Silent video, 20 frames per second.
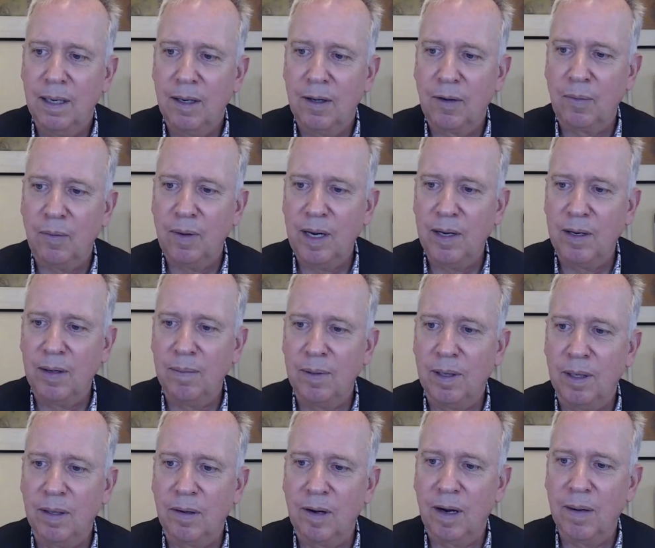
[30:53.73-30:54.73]
300
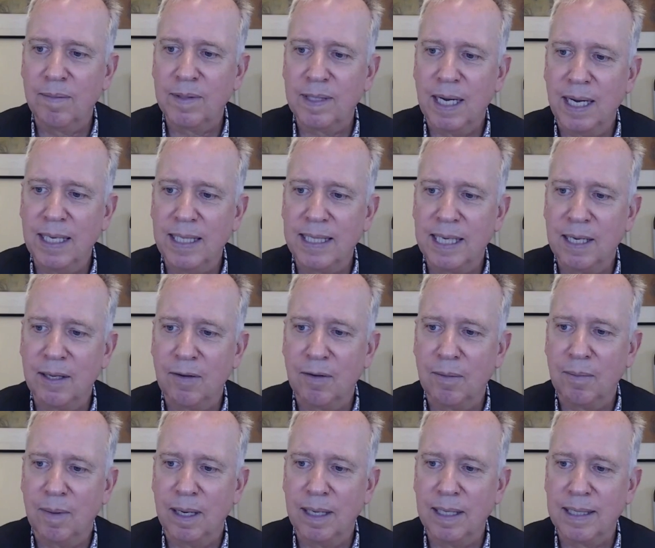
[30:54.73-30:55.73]
milligrams
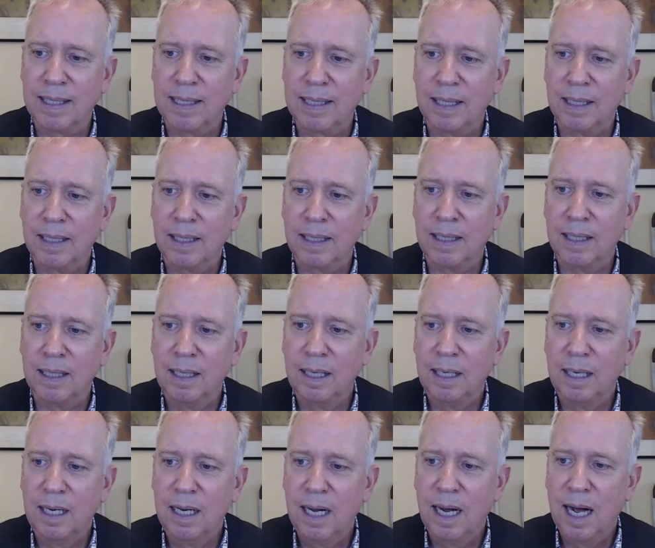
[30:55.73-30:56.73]
azithromycin,
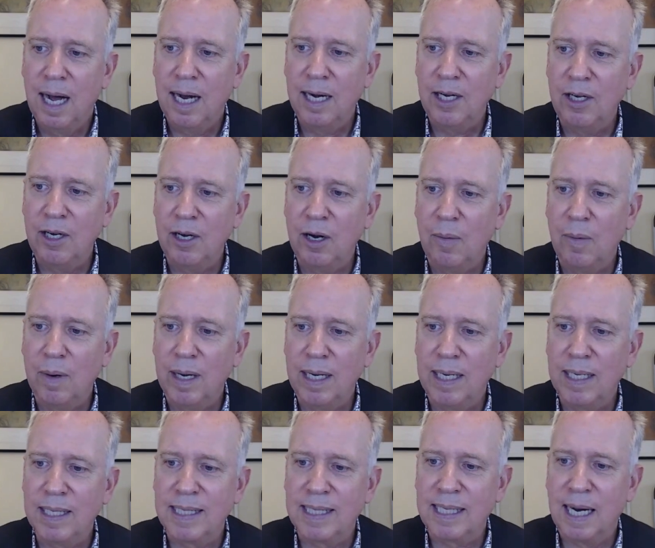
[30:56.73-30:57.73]
how do you know when
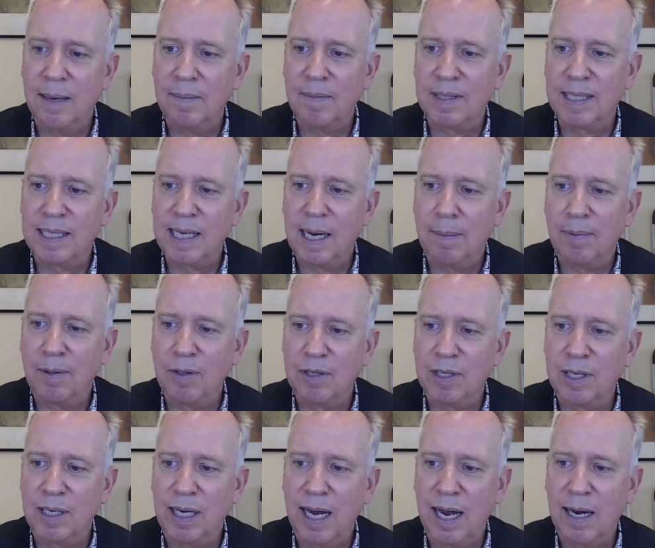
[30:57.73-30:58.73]
it is time to stop
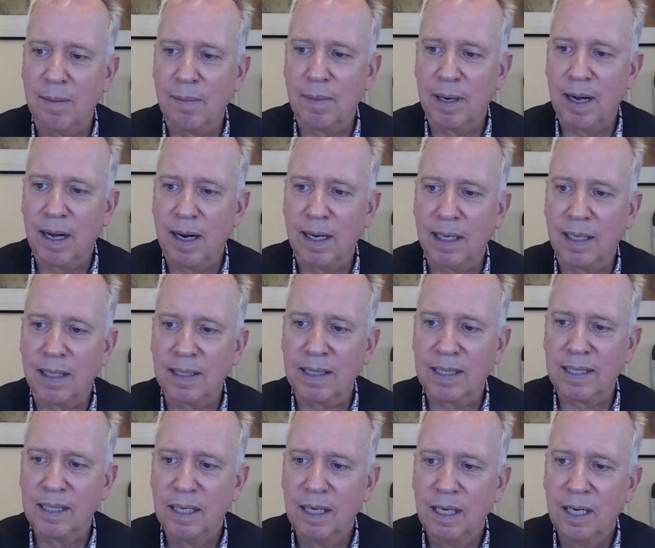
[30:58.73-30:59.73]
using the
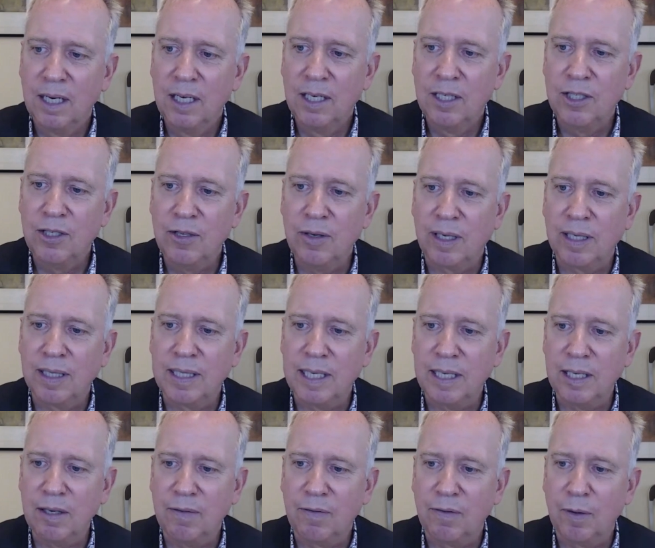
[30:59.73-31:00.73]
antibiotics? Do you
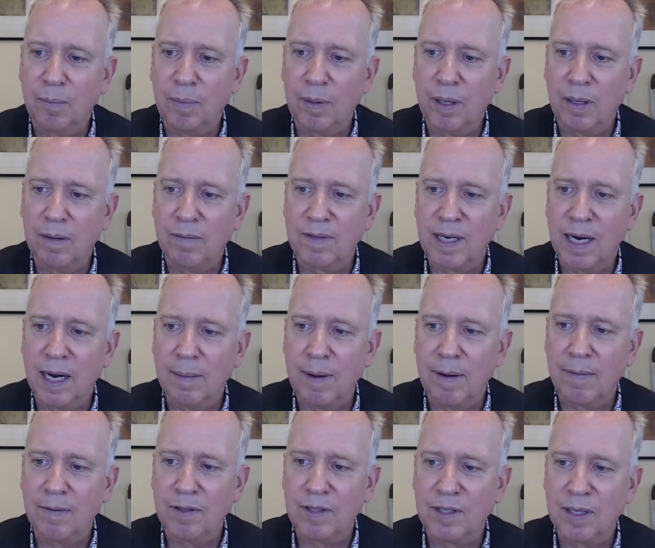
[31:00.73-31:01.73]
continue for a period of time
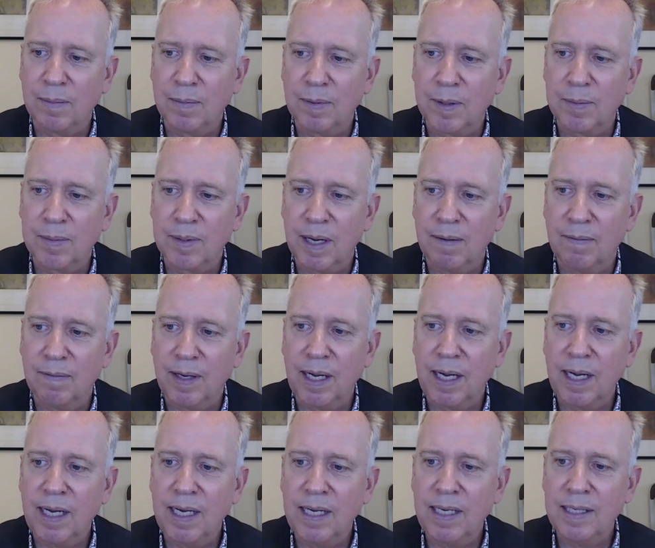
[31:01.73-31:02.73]
after symptoms have
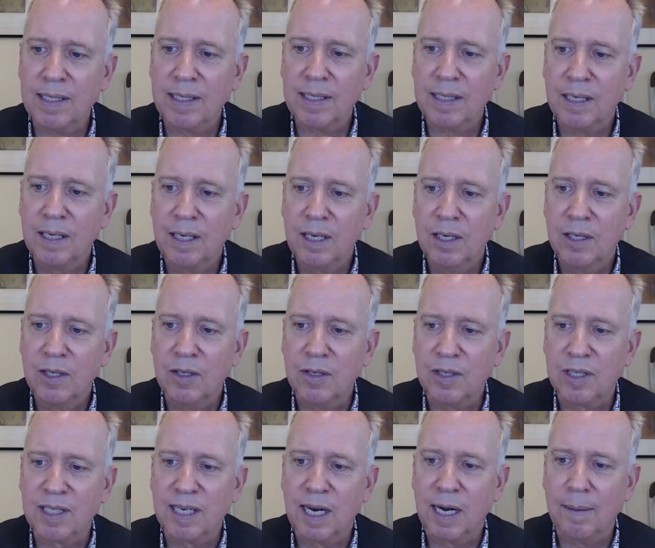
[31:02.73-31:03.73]
eased? Do
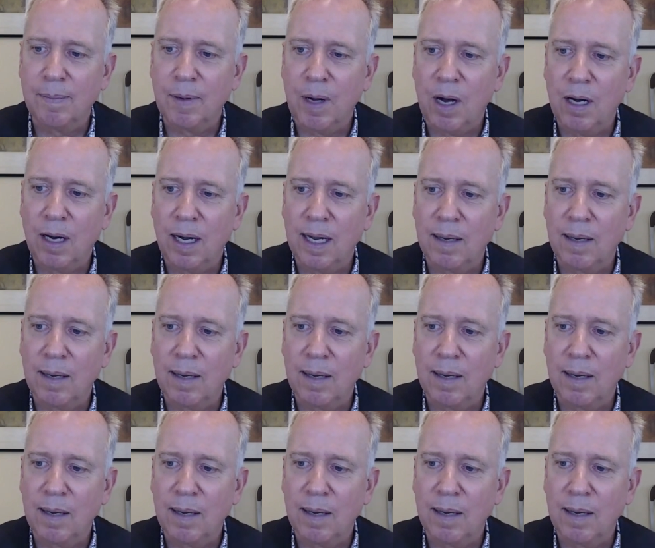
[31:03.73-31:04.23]
you stop all